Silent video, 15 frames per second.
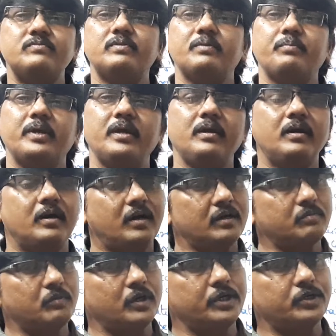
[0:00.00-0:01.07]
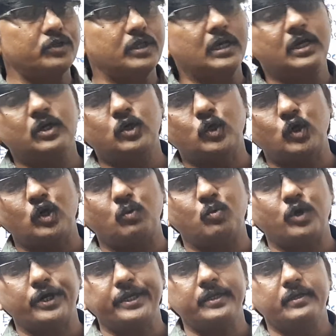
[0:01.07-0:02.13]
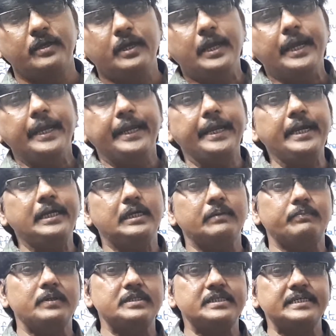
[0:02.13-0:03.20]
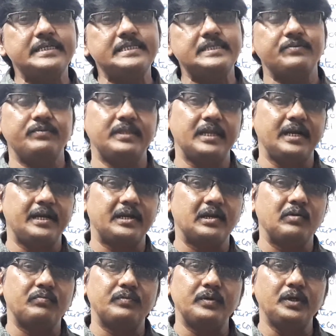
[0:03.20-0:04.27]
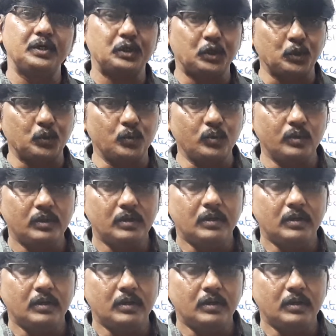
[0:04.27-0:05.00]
from a hot body to the cold body. Heat represents the letter of Q.